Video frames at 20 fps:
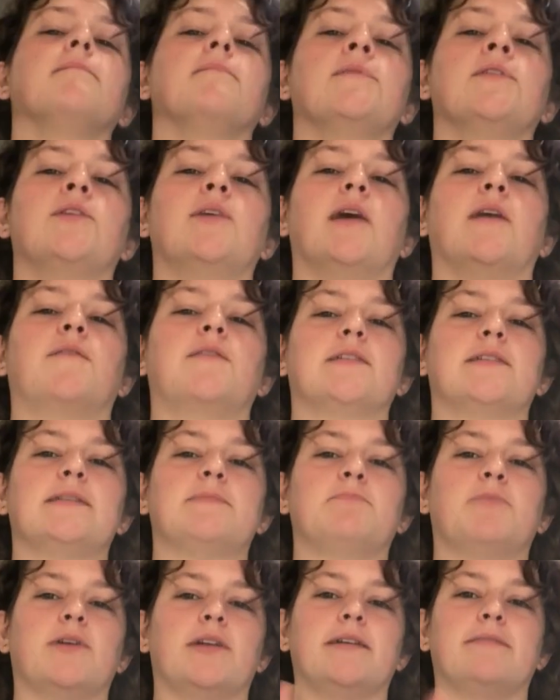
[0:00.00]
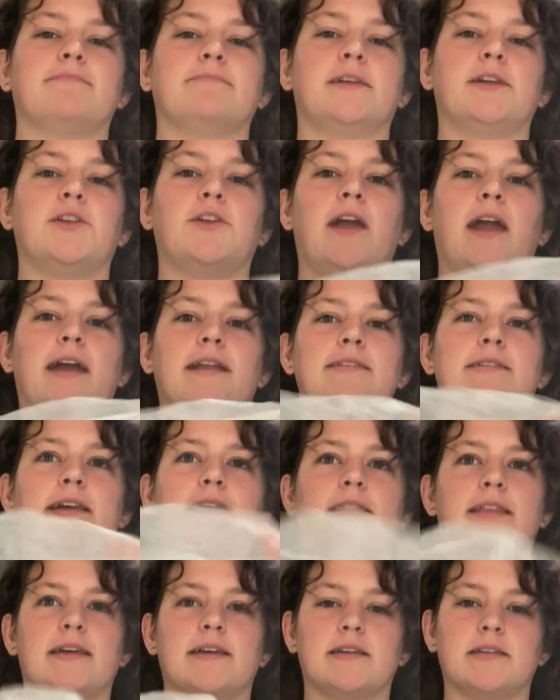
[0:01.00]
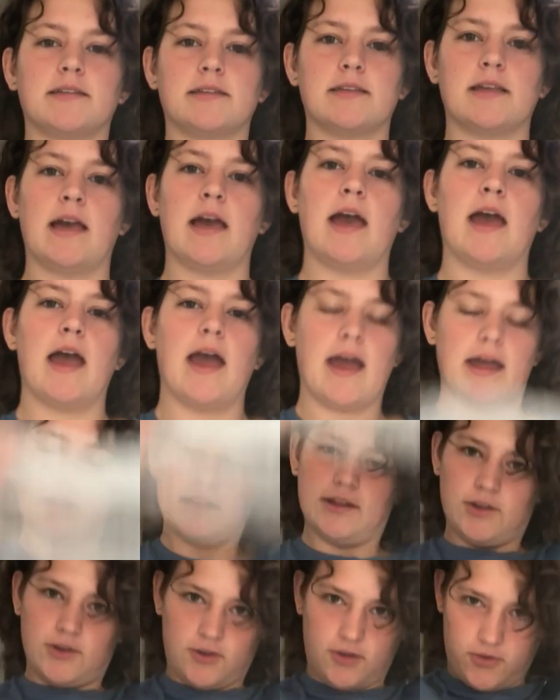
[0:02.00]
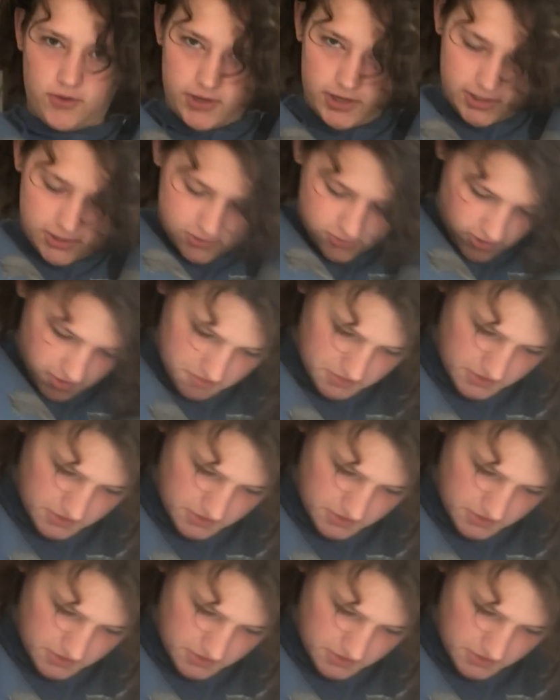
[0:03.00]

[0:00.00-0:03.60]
you have to just put it in your hands like this, and then you're going to drop